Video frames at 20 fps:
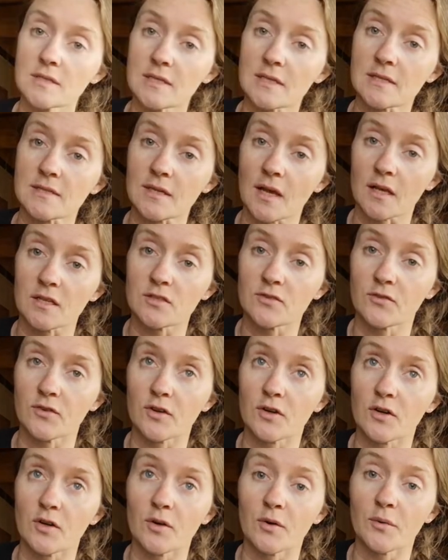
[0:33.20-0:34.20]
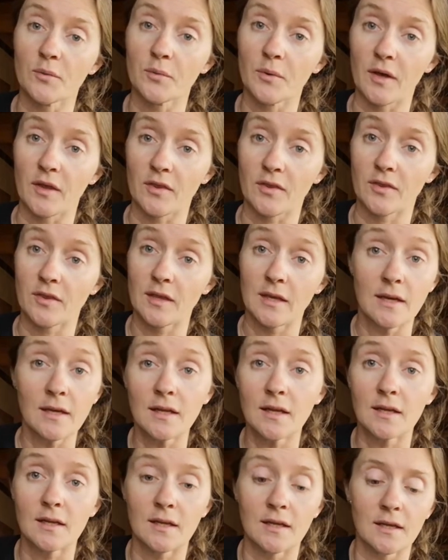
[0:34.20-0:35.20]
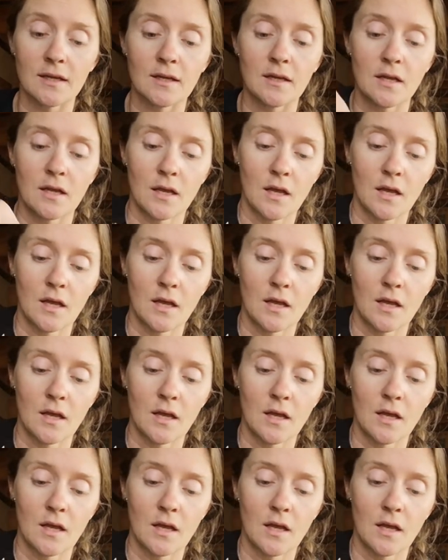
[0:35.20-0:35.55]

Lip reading: successful with eating it.